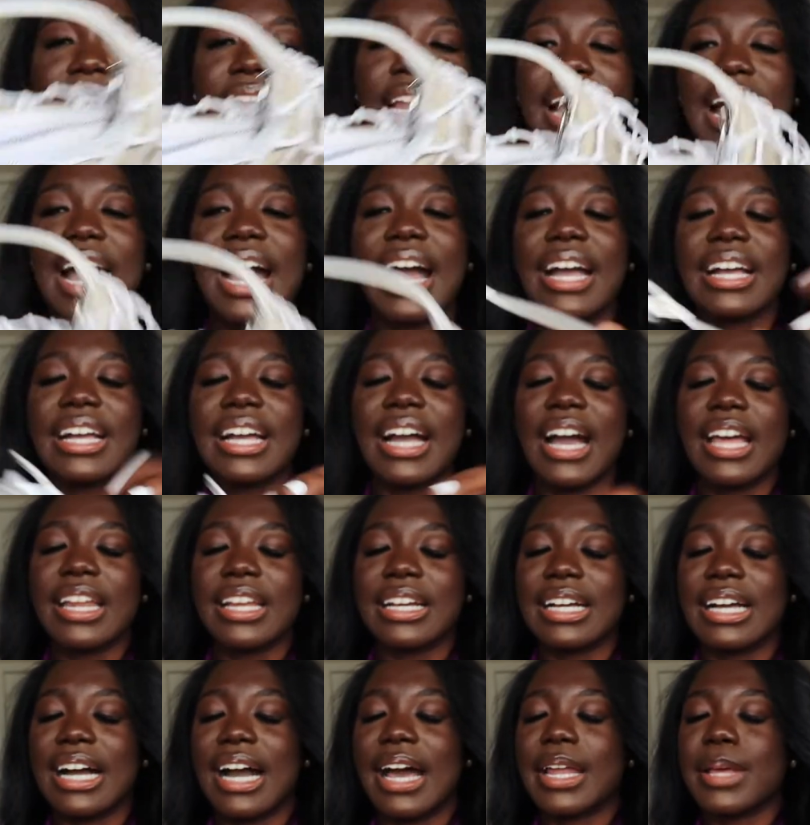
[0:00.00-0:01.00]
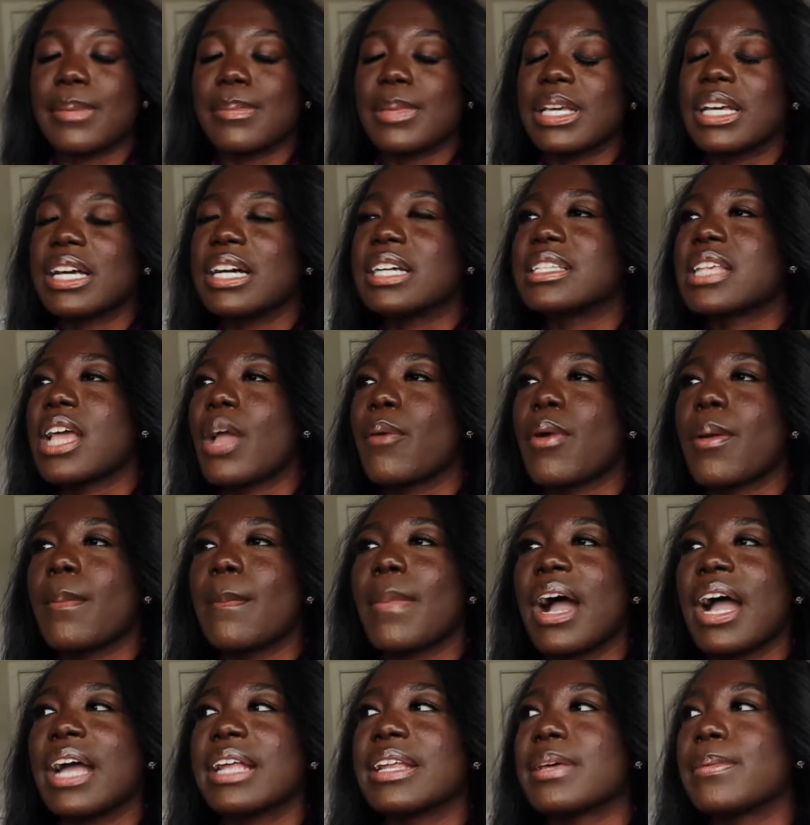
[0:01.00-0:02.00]
And I kind of got it because it
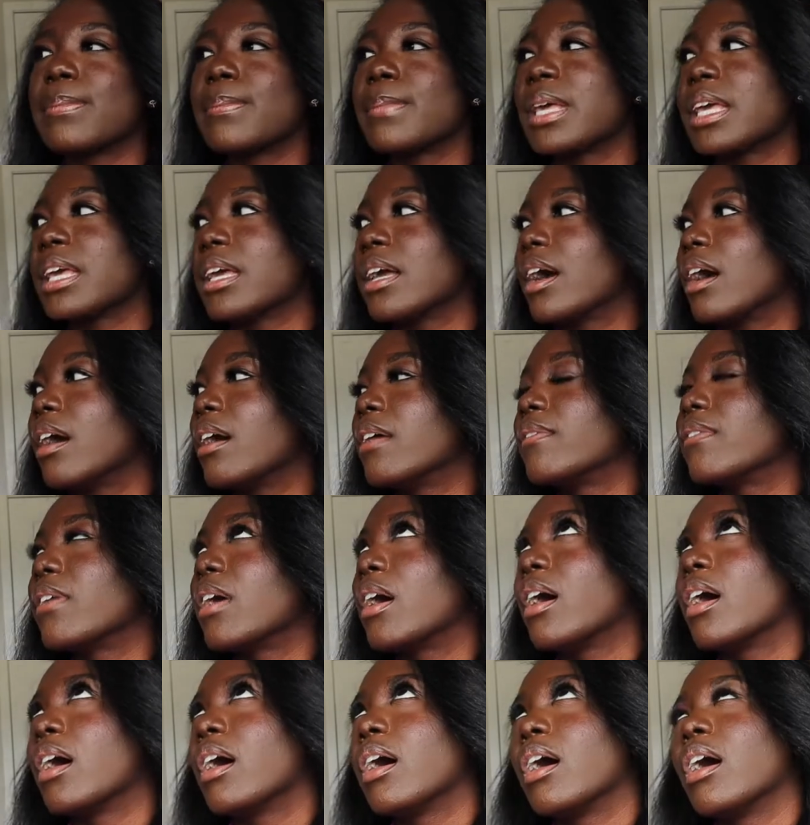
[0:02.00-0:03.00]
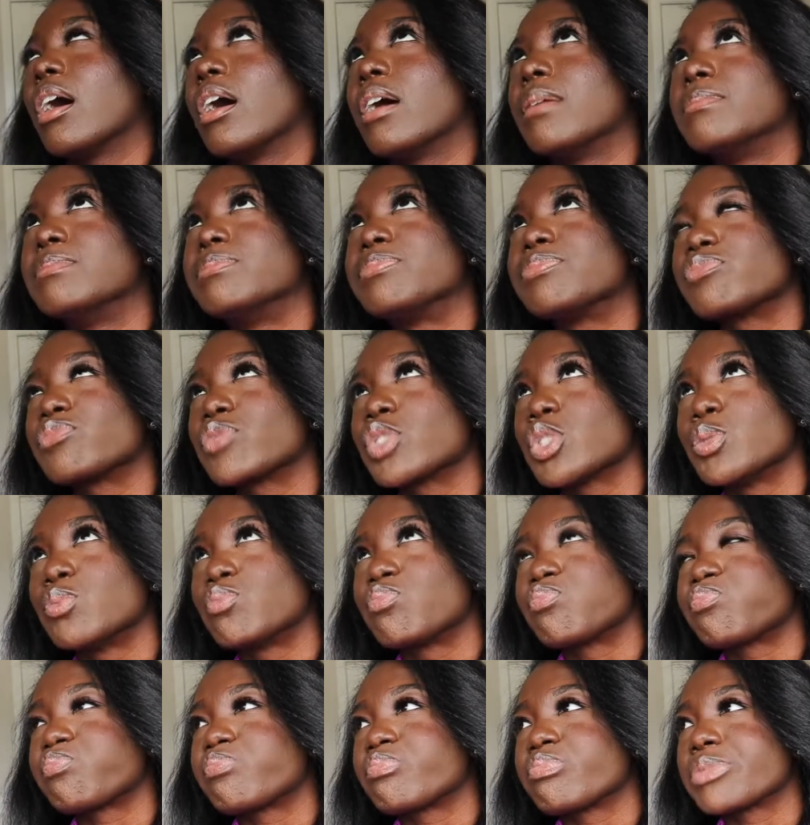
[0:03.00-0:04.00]
reminded me of, um,
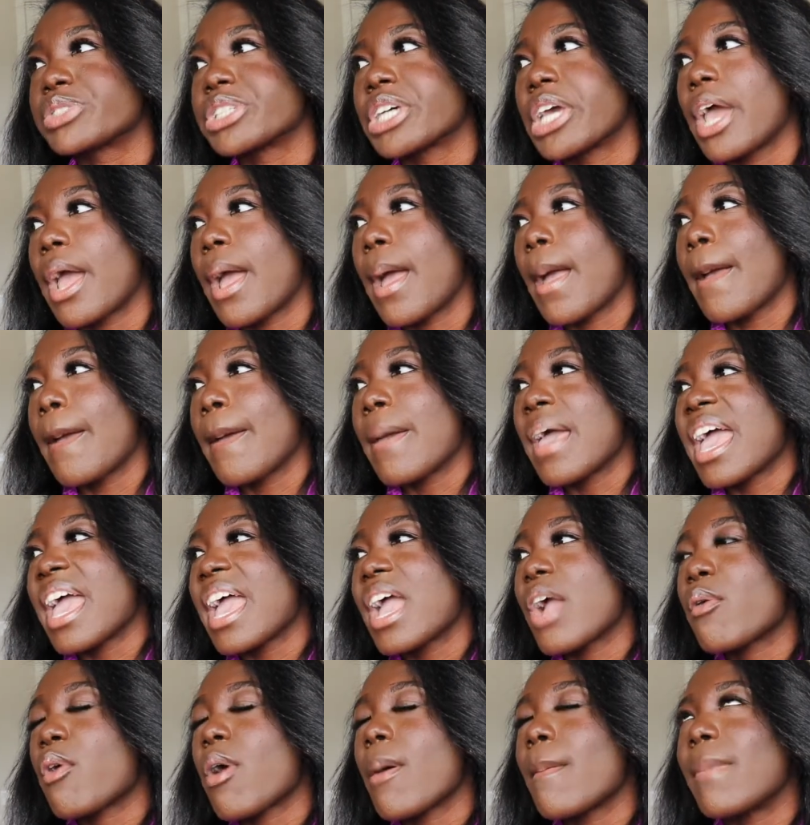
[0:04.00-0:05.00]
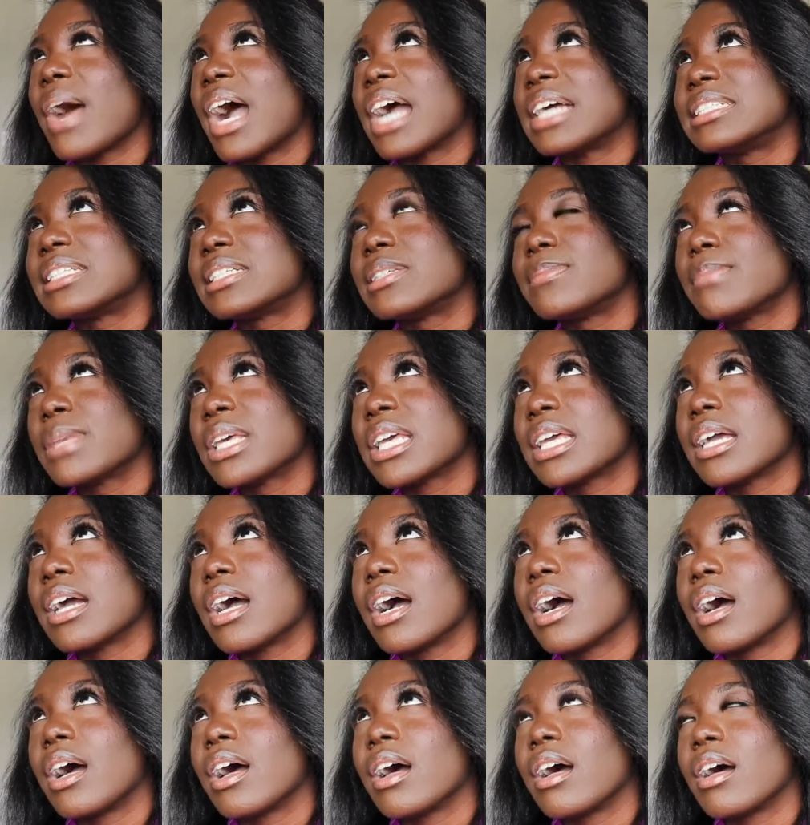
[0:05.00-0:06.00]
it reminded me
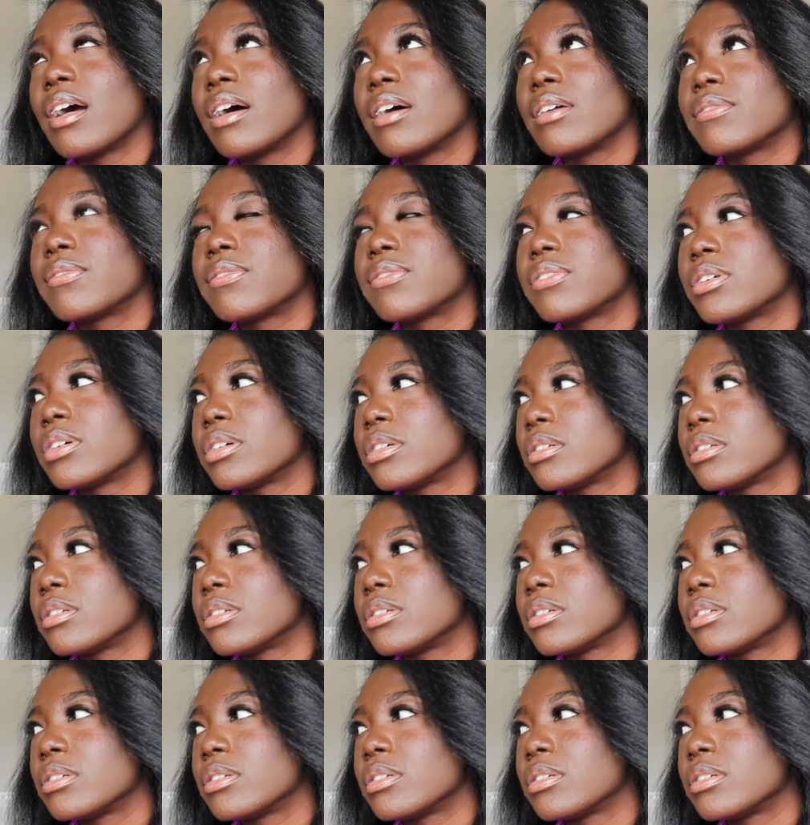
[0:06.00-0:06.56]
of